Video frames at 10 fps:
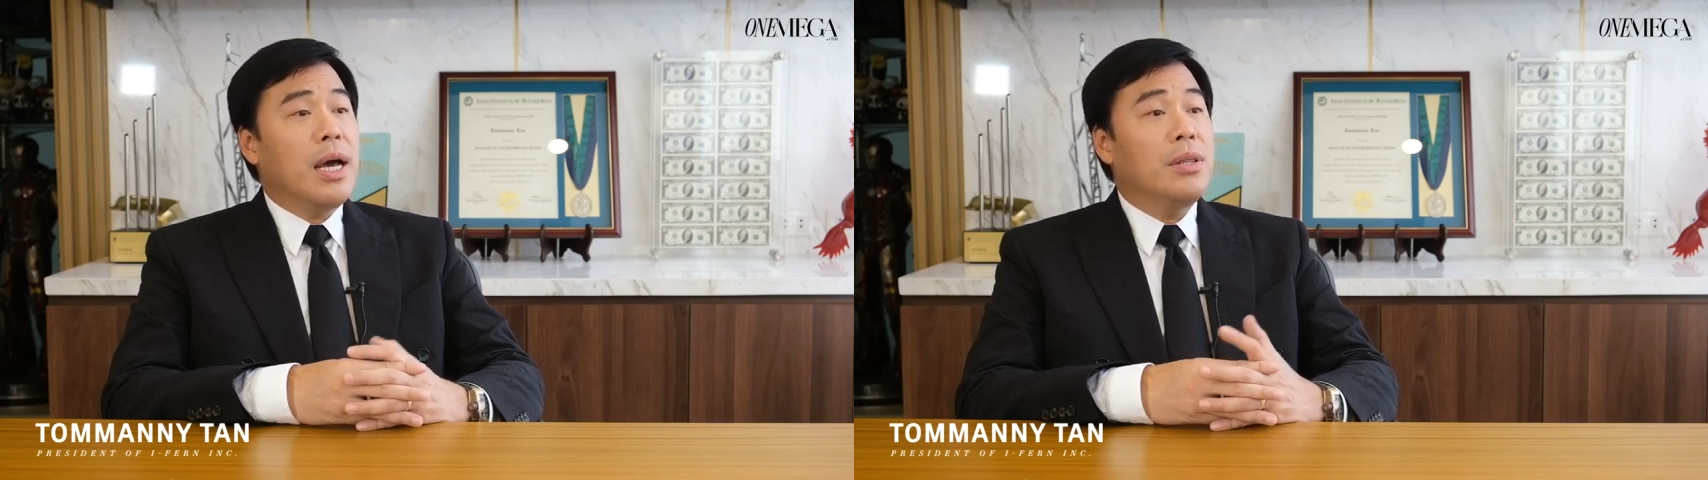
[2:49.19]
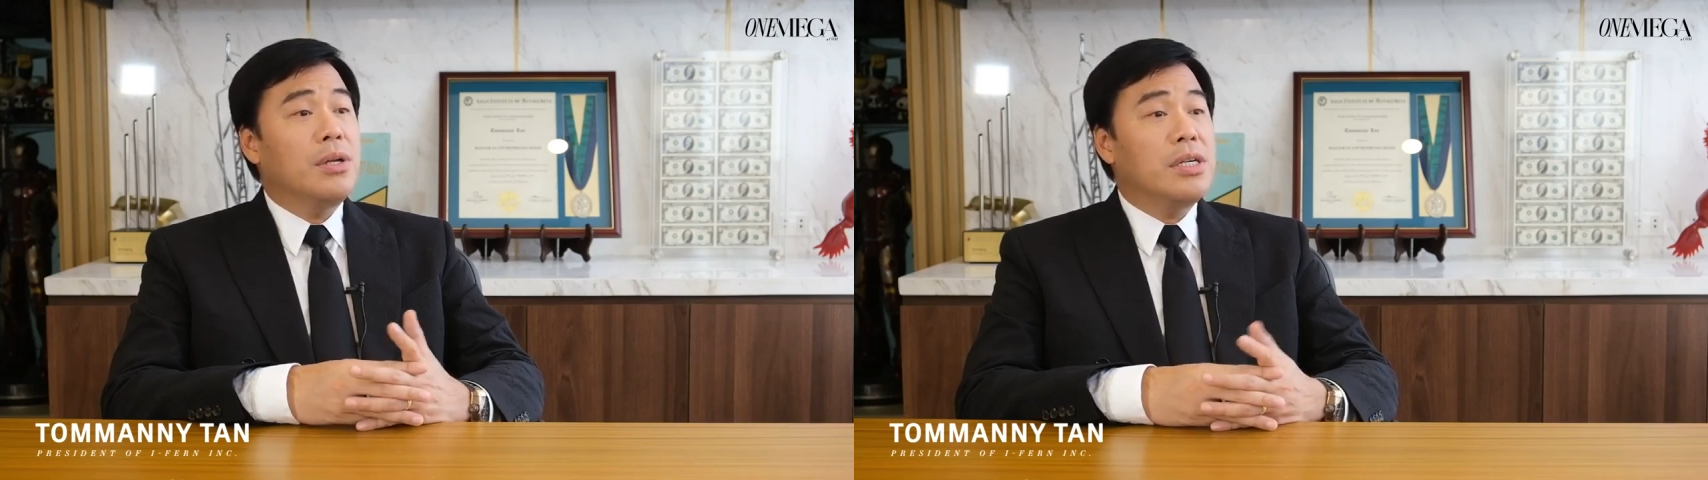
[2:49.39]

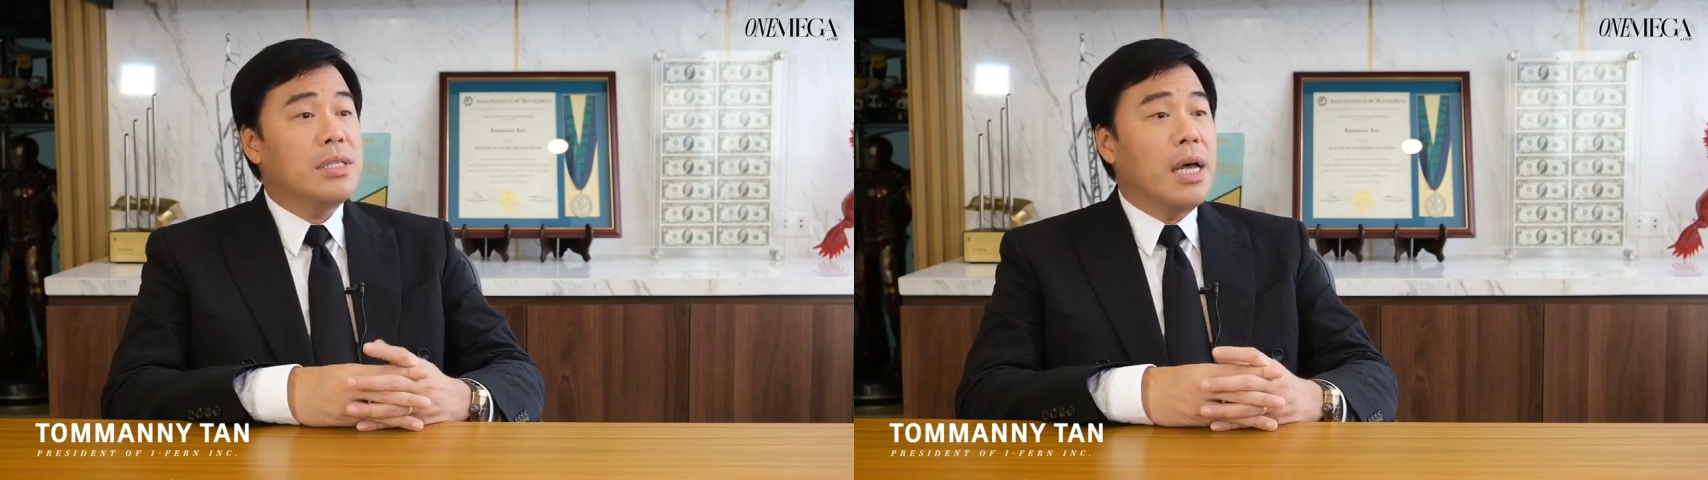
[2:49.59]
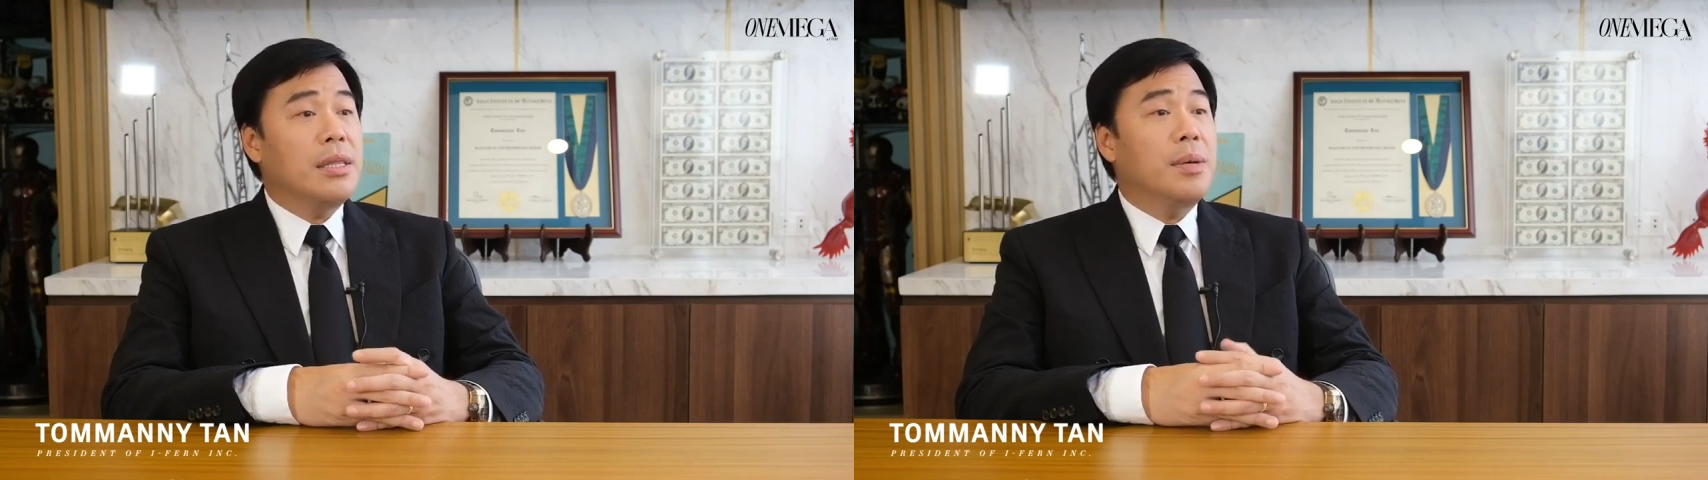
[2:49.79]

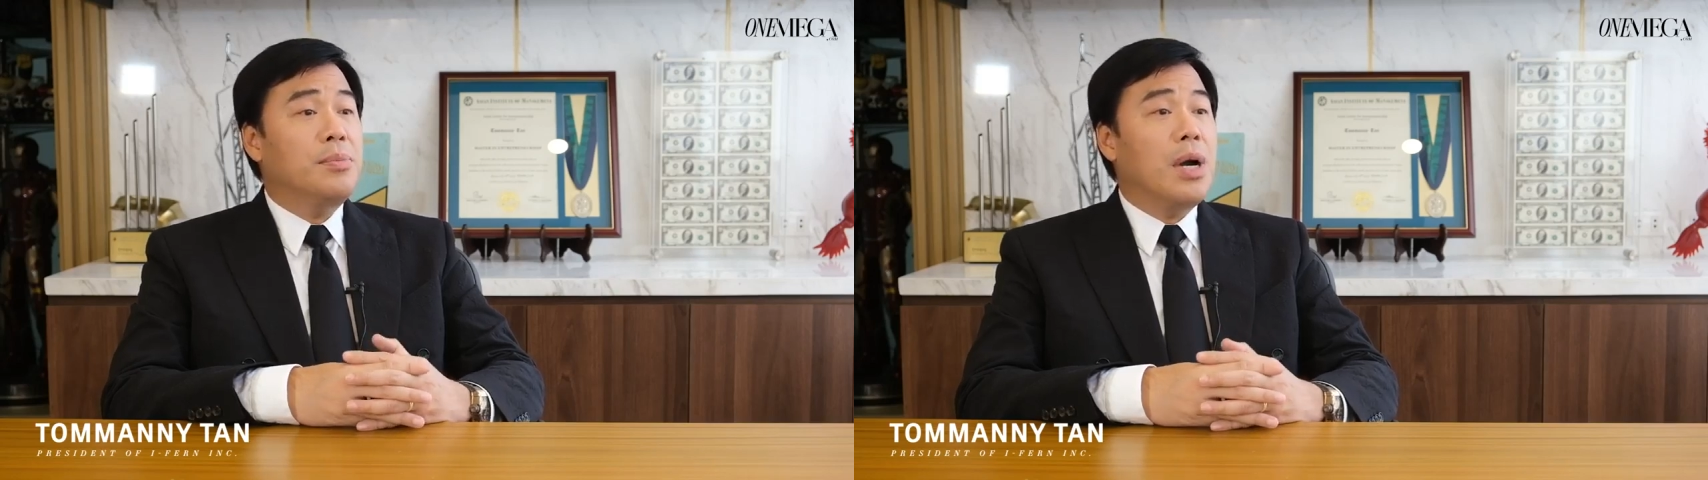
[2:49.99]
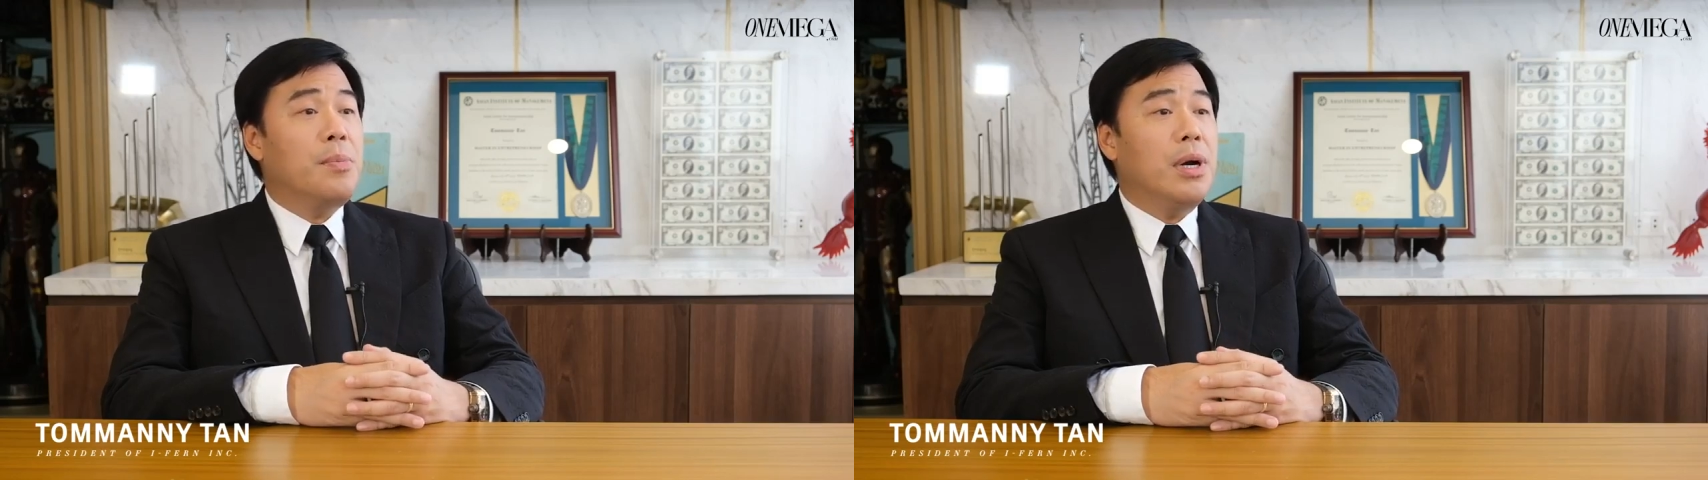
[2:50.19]
understand them
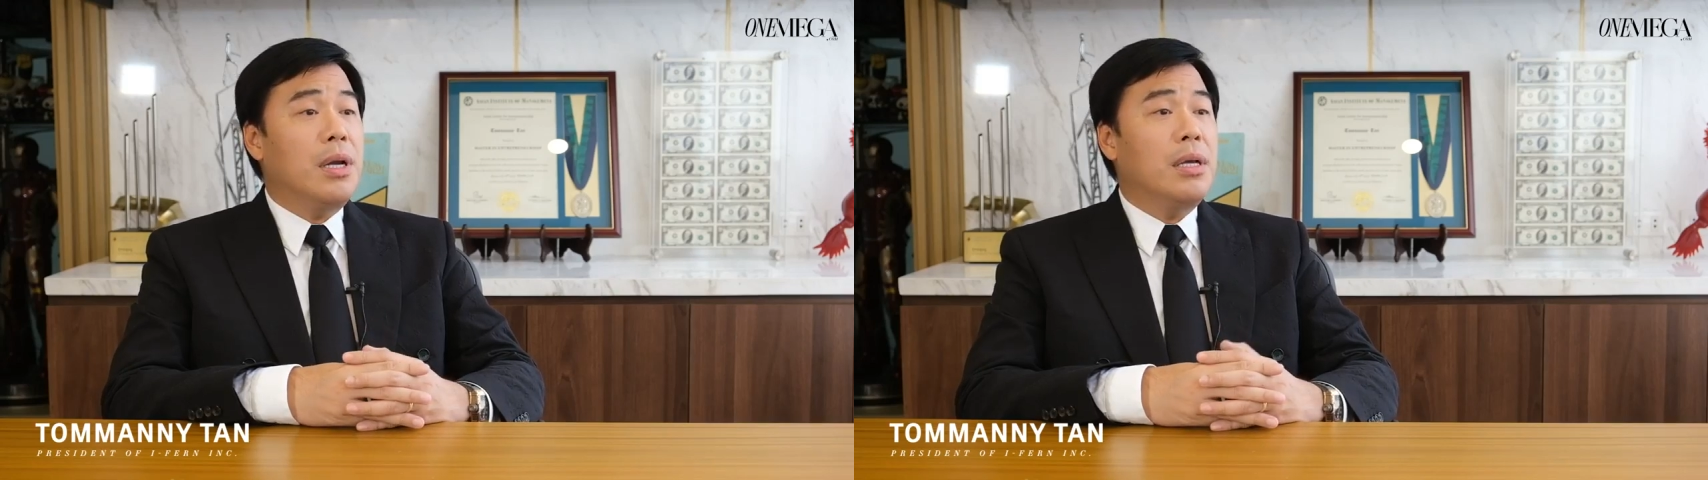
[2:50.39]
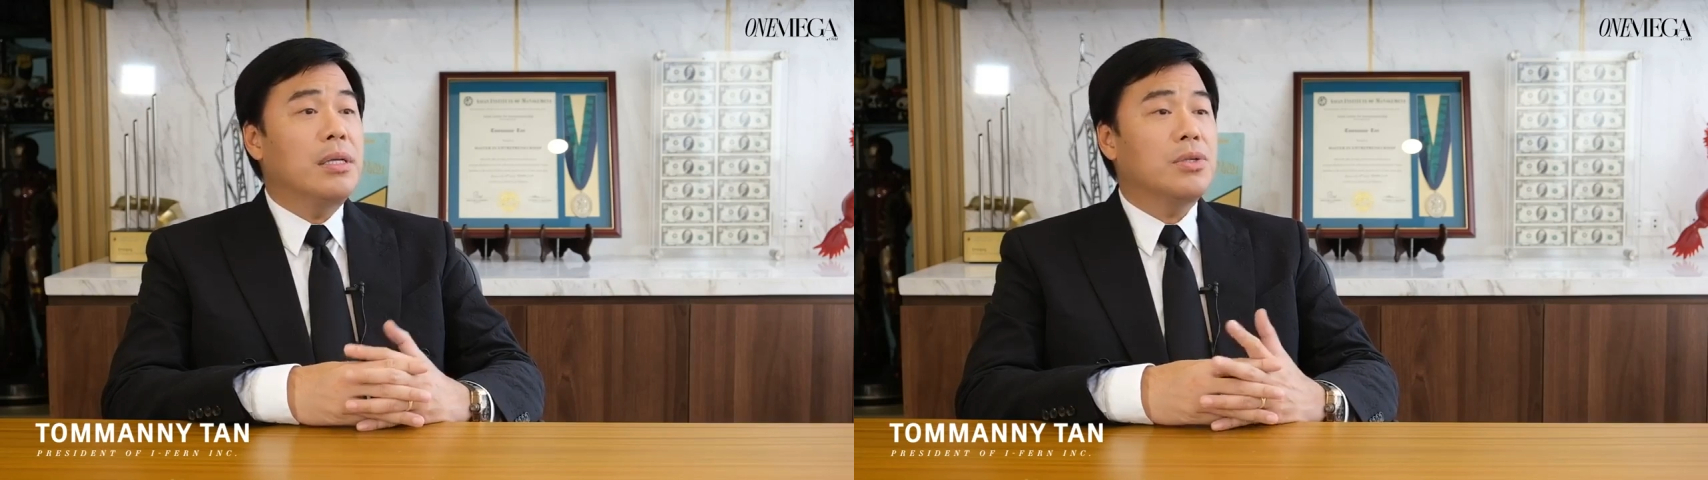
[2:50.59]
properly,